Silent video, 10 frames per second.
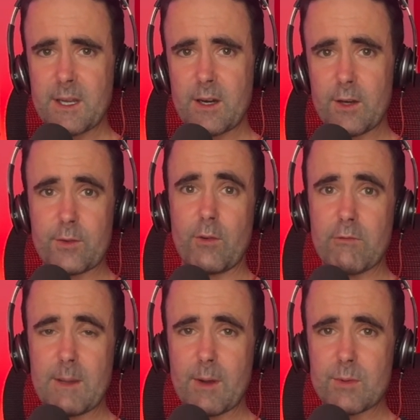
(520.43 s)
I thought
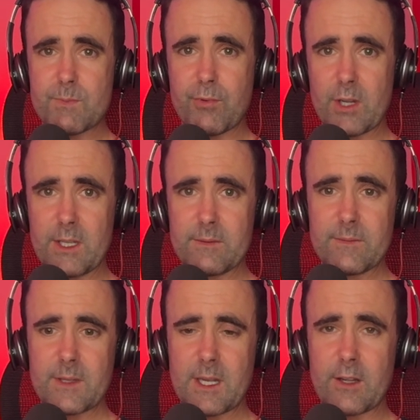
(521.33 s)
Aribo was brilliant,
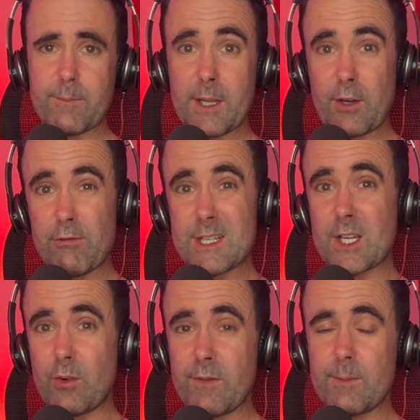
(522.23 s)
and I've been
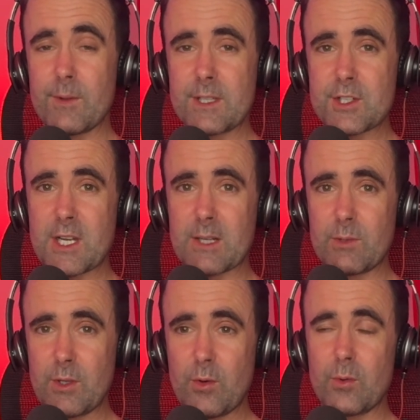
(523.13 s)
critical of him on this channel,
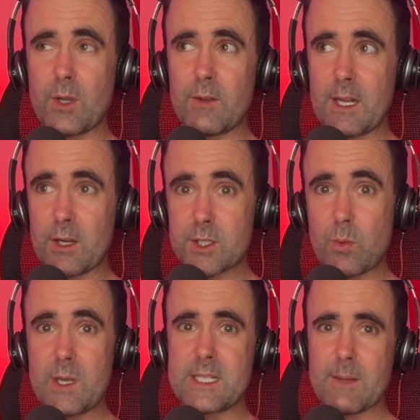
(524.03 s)
and you all know that, and I
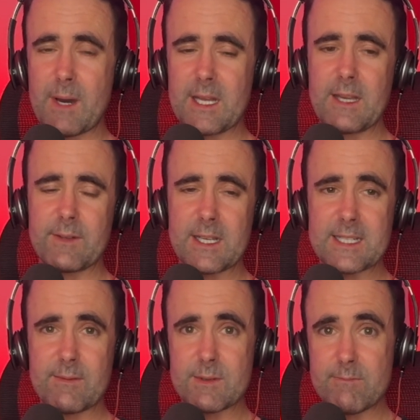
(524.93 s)
tweeted about it the other day,
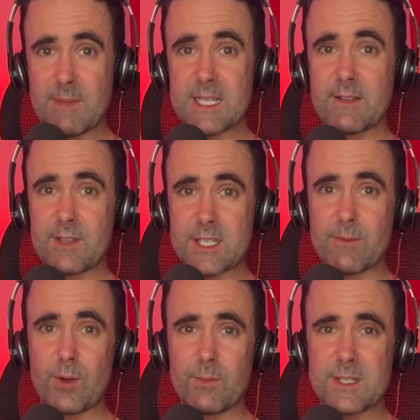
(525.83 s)
saying he was a massive
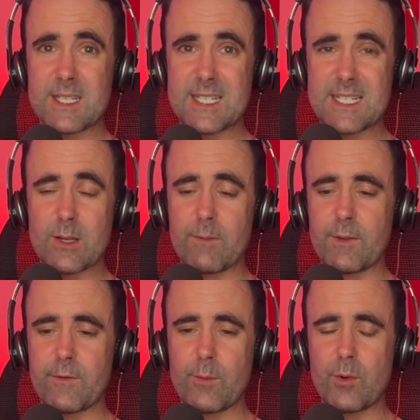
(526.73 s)
disappointment since he signed for
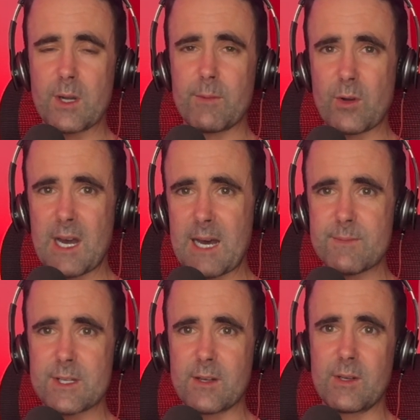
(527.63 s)
the football club, and I got
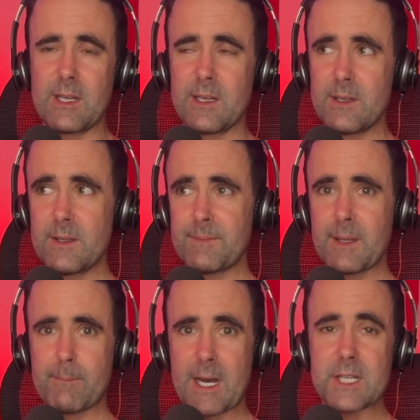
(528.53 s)
absolutely
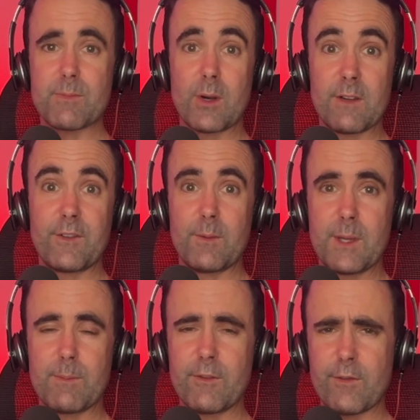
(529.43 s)
bashed by a few
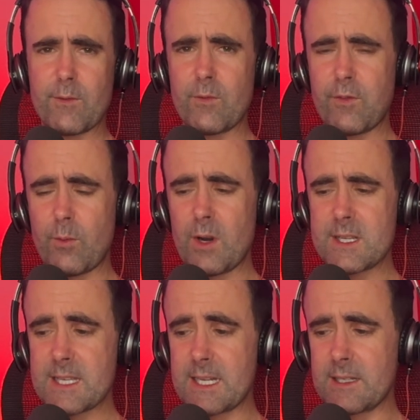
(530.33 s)
people for what I
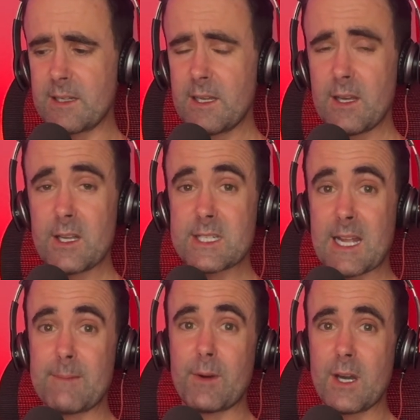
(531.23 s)
said, and I
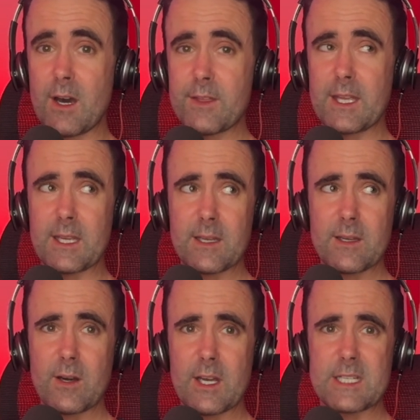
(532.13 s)
stand by it. I think
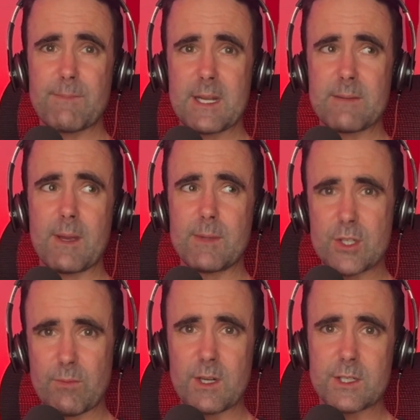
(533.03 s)
I expected maybe
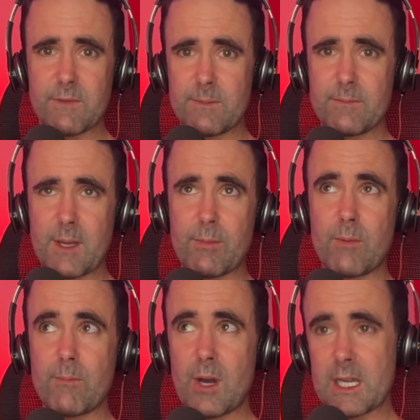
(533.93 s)
too much of him. Maybe
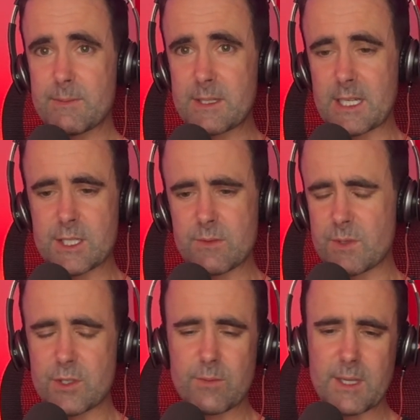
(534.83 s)
my expectations
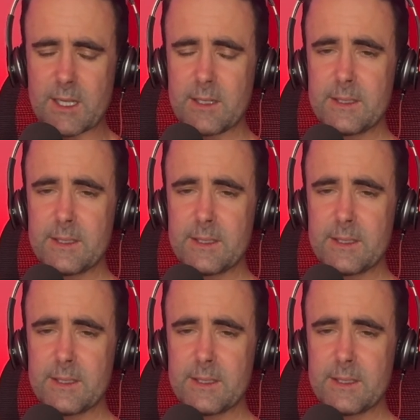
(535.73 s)
were too big.